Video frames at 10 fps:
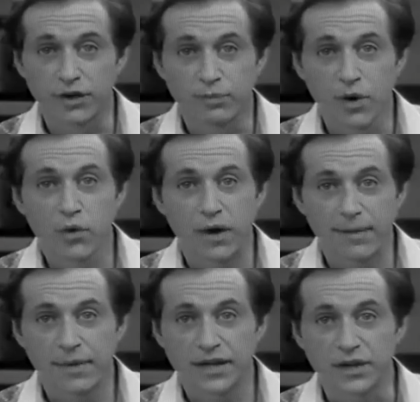on the
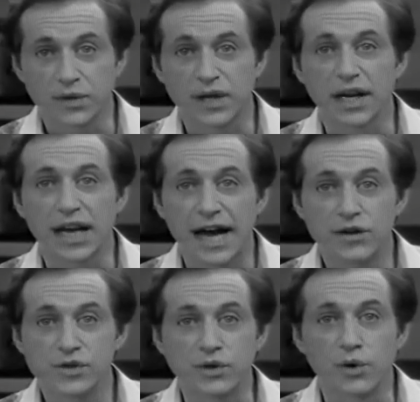program menu that
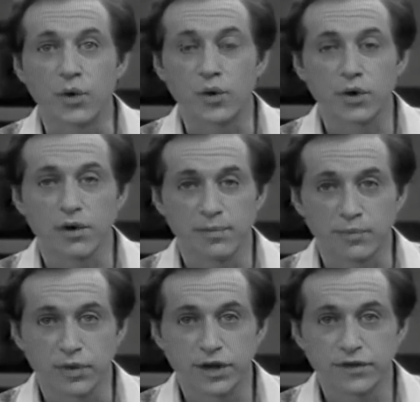allows you to order up a
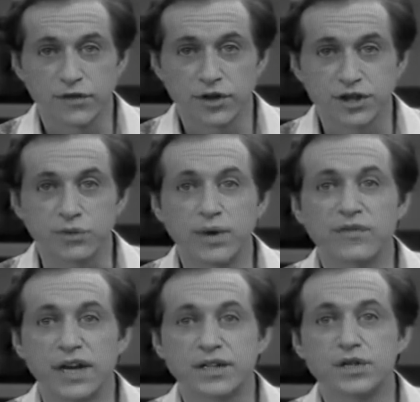printed version,
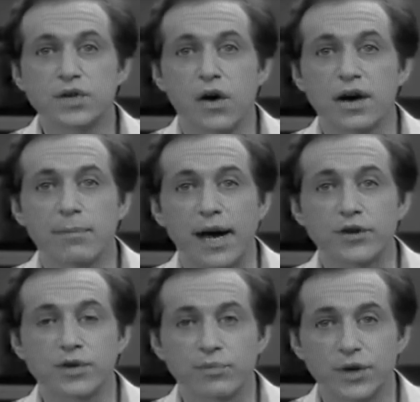we've yet to talk
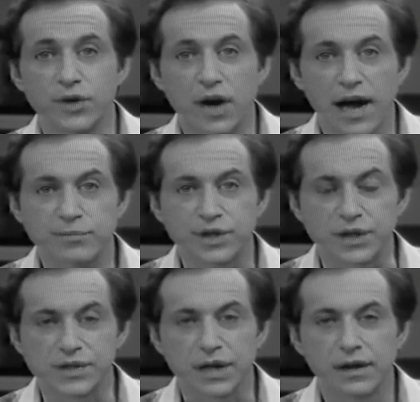about your printer
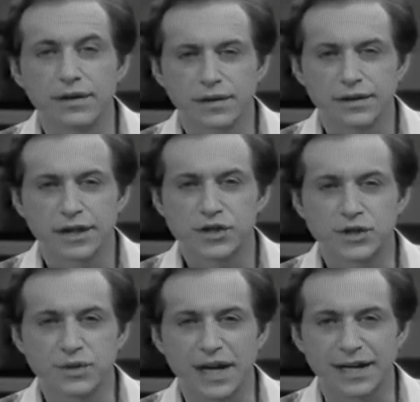options. Let's
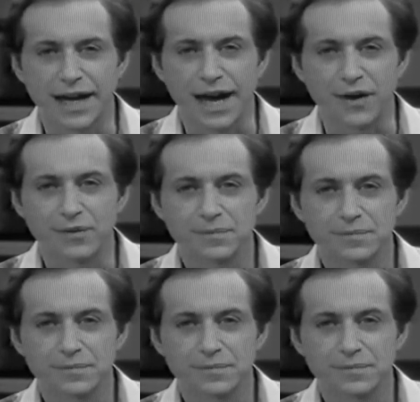do that now.